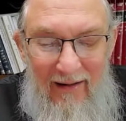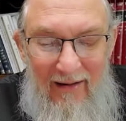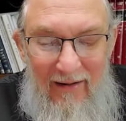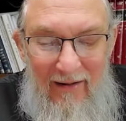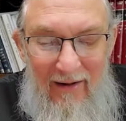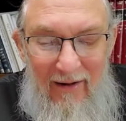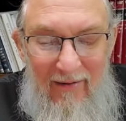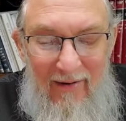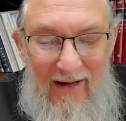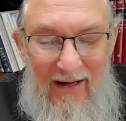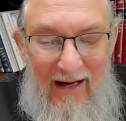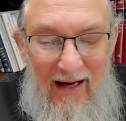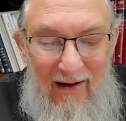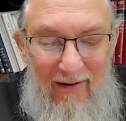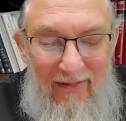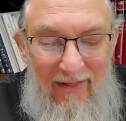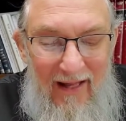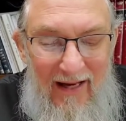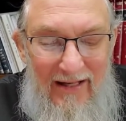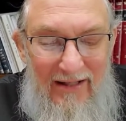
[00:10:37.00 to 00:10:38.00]
Knowing
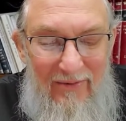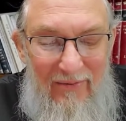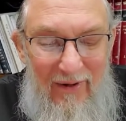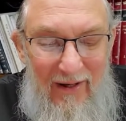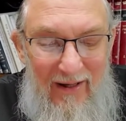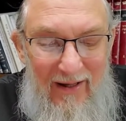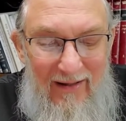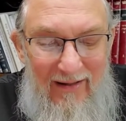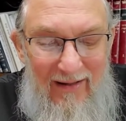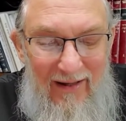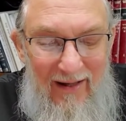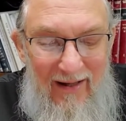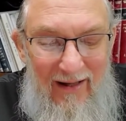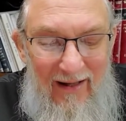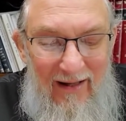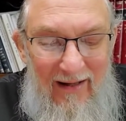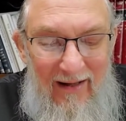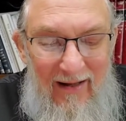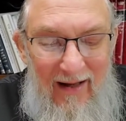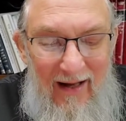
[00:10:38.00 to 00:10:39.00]
how things worked,
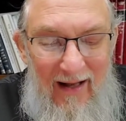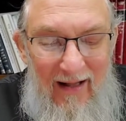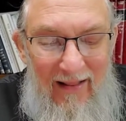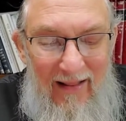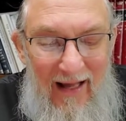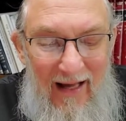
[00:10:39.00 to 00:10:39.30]
and